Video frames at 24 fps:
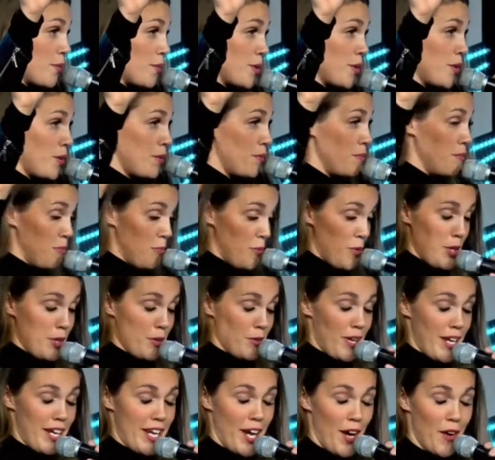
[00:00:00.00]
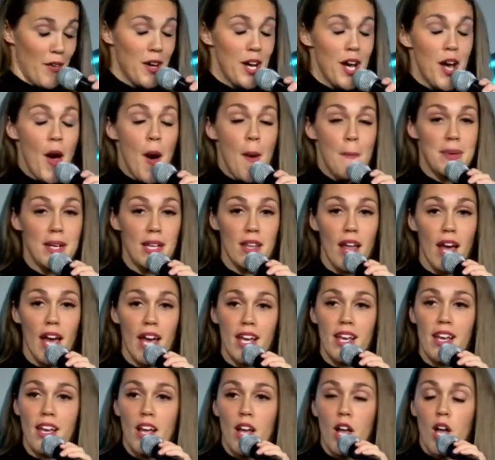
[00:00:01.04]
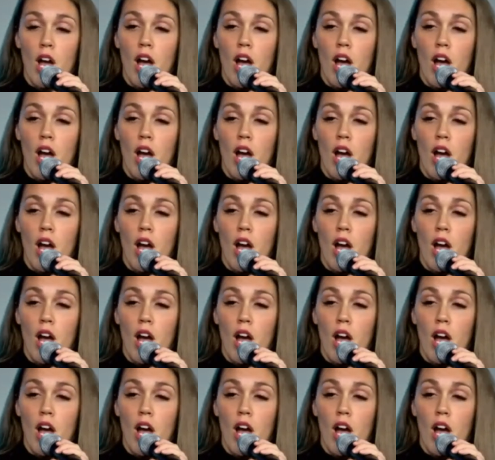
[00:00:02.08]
real right now. But like,